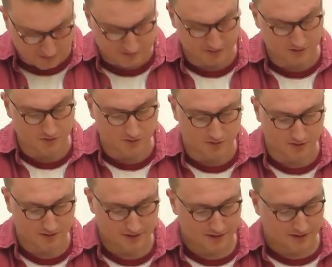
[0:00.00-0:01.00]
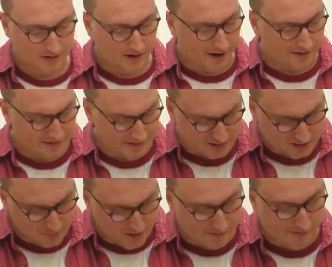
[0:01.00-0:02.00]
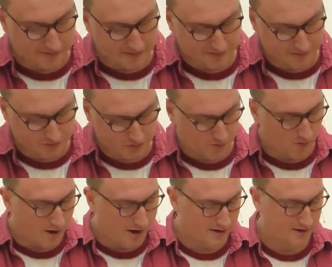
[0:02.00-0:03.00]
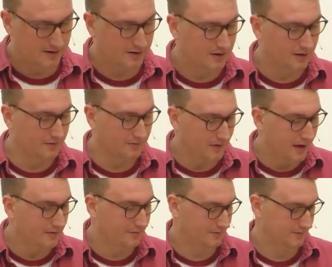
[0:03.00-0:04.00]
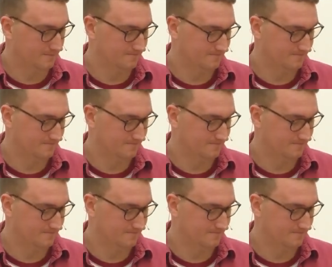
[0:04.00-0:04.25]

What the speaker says: is secure and you experience the joy of faith.